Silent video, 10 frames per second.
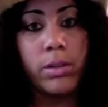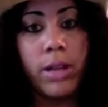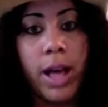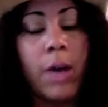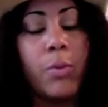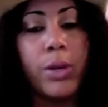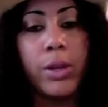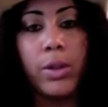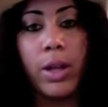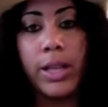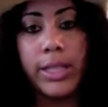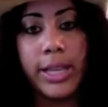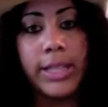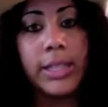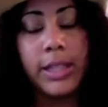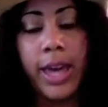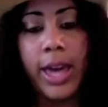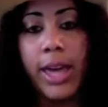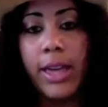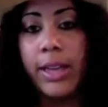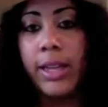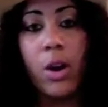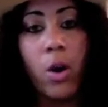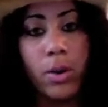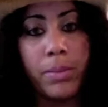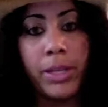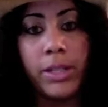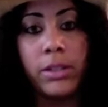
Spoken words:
I will attest to that in a heartbeat.